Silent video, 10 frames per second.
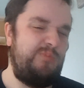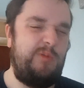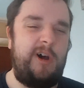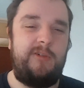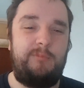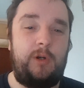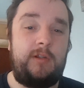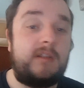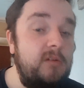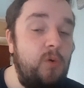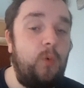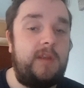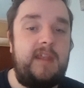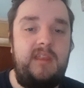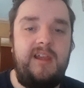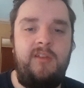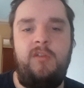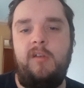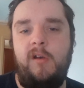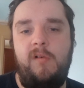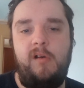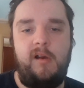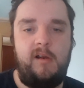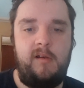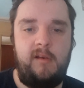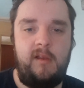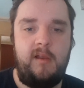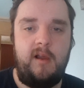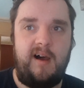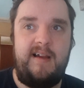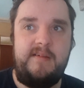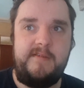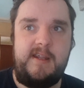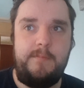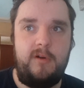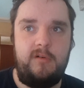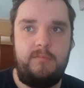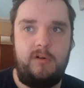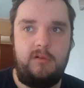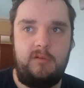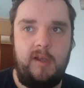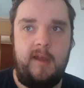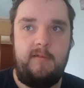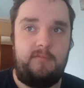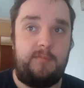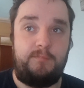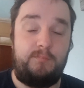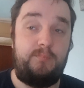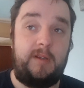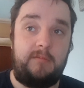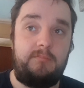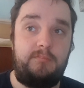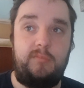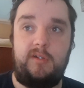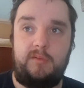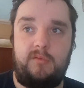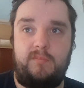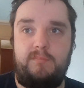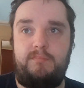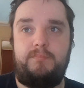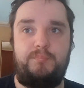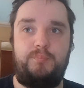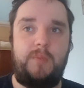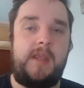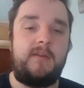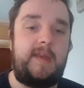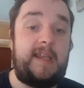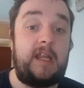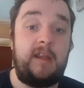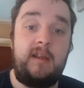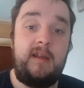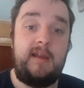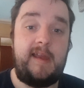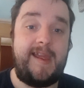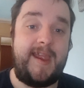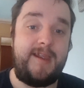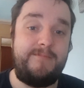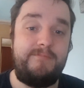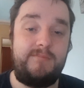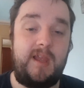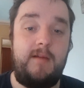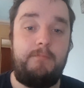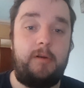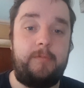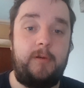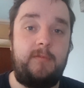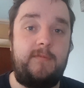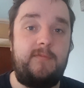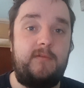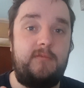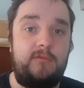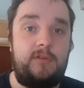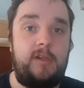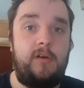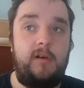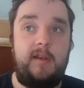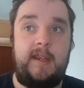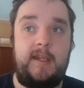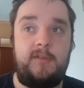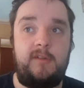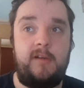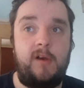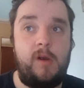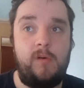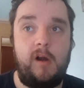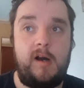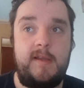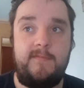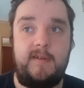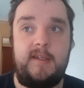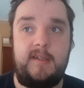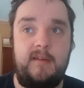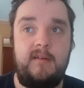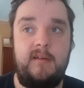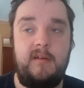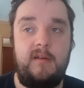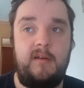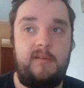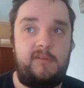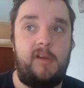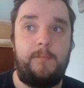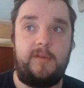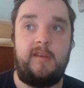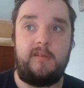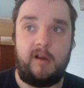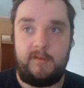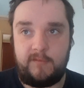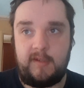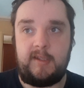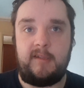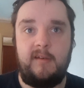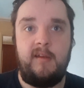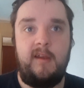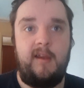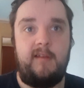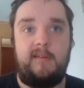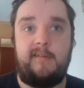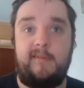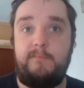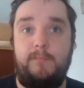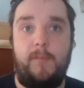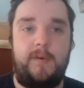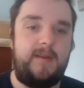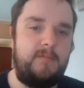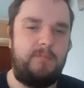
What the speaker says: what is called a Nando IV Pokemon with it's basically a Pokemon with zero IV, 0% IV. This is probably